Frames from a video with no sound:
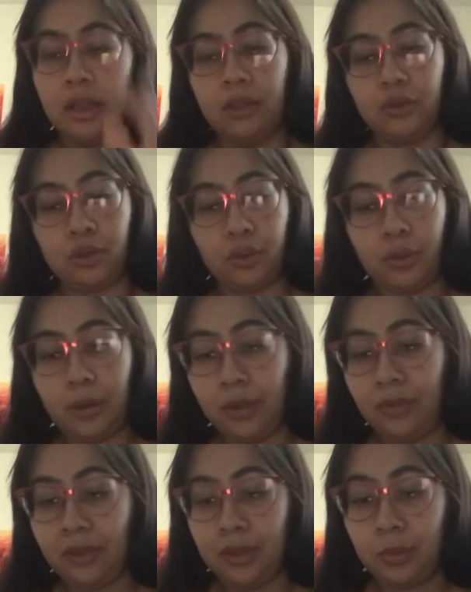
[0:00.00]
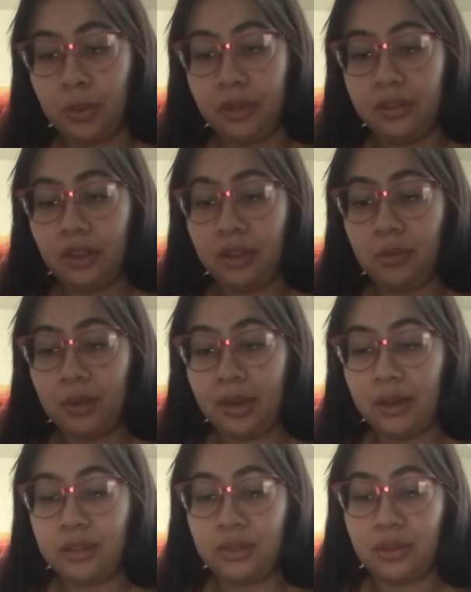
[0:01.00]
Terrific, breathed Zuckerman
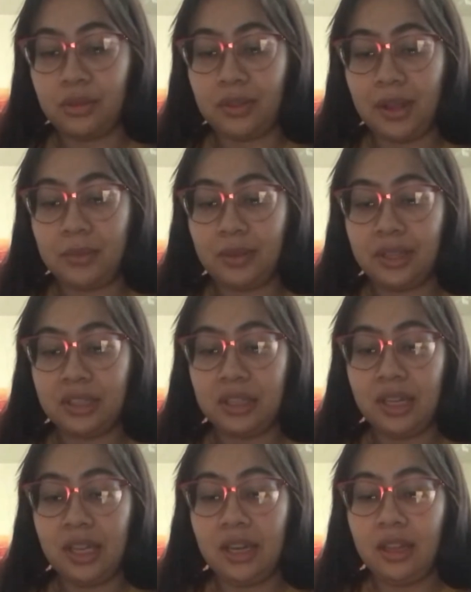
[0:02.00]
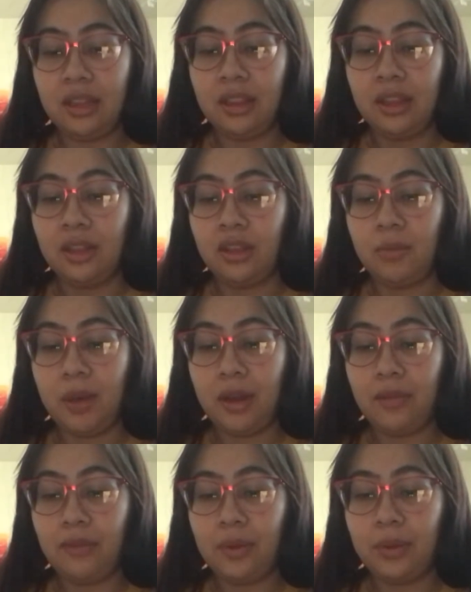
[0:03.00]
in a joyful admiration. Edith, you
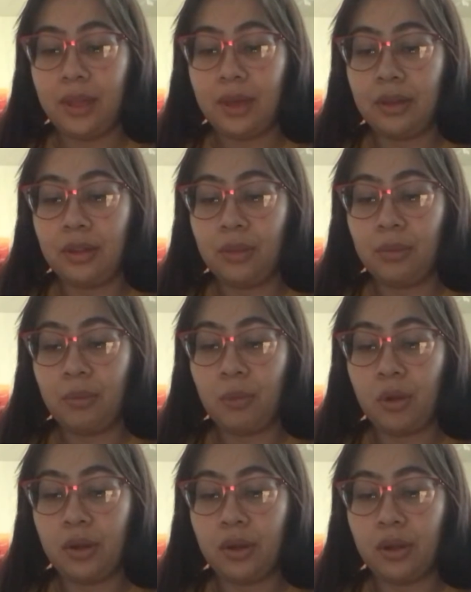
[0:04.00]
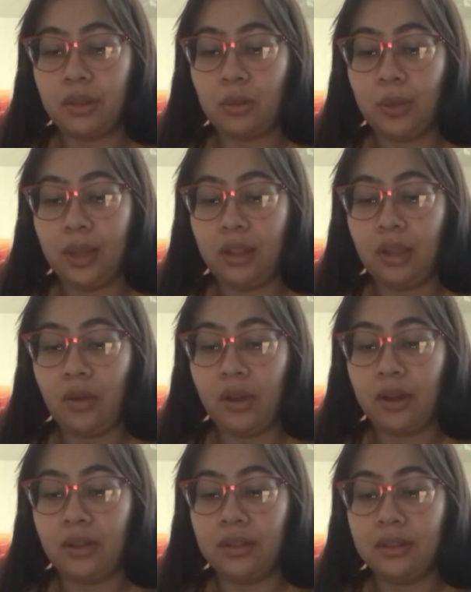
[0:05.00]
better phone the reporter on the Weekly
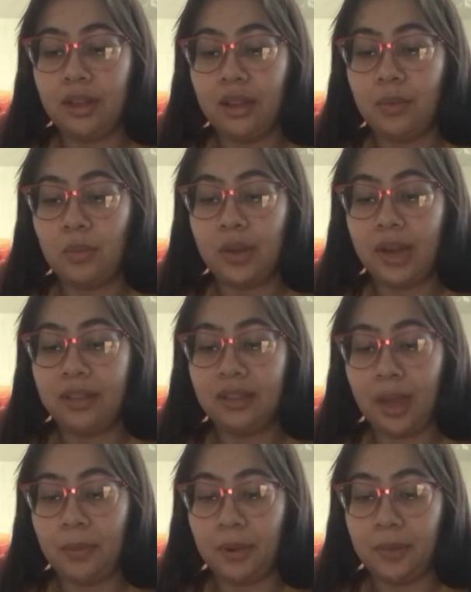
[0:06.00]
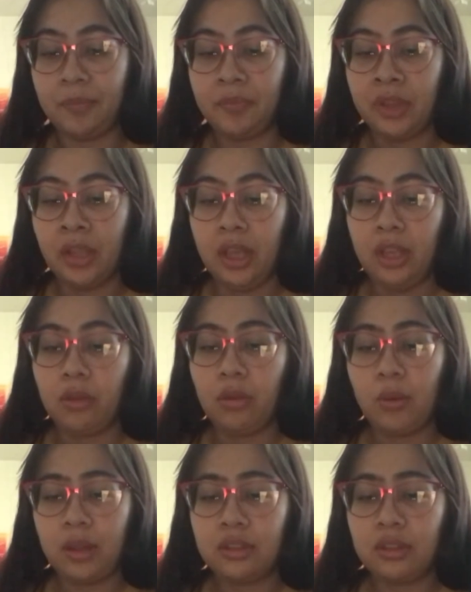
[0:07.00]
Chronicle and tell him what has happened. You'll
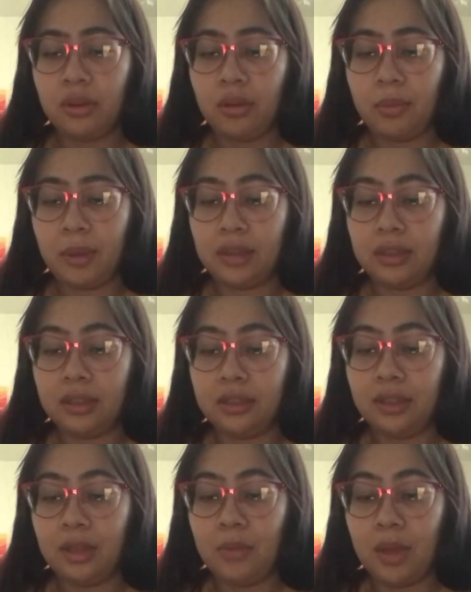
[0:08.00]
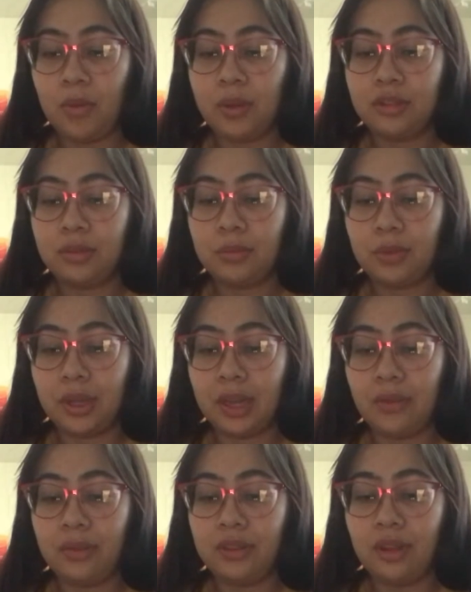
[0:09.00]
want to know about this. He may want to bring
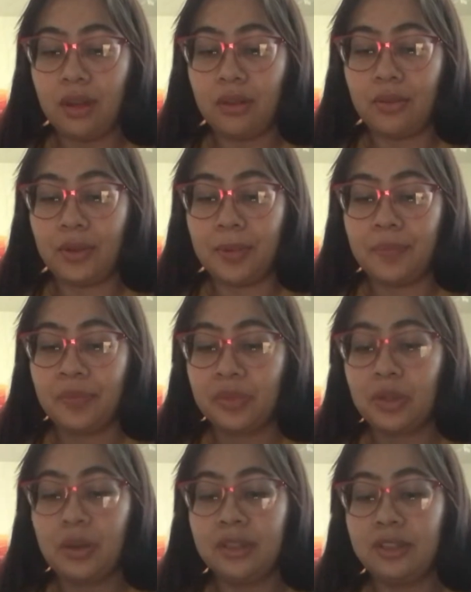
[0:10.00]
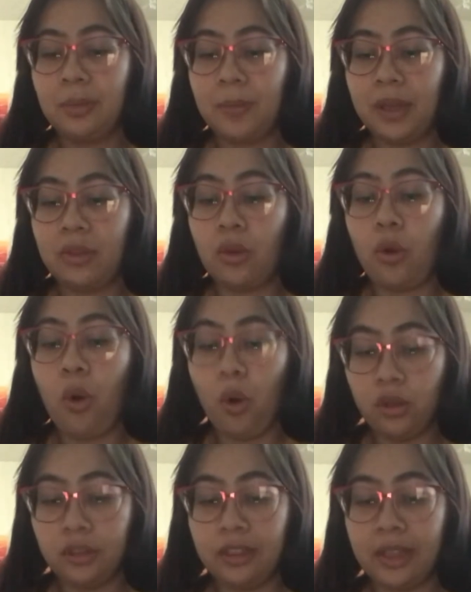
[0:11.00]
a photographer. There isn't a pig in the
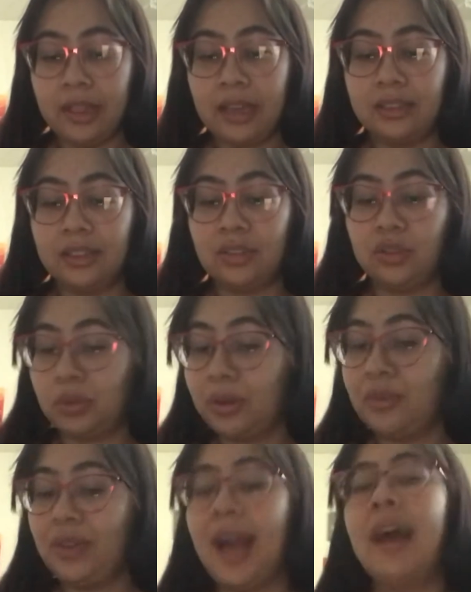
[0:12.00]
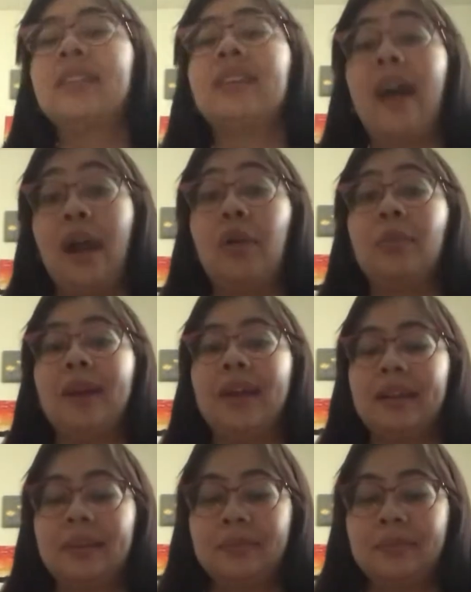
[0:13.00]
whole state that is as terrific as our pig.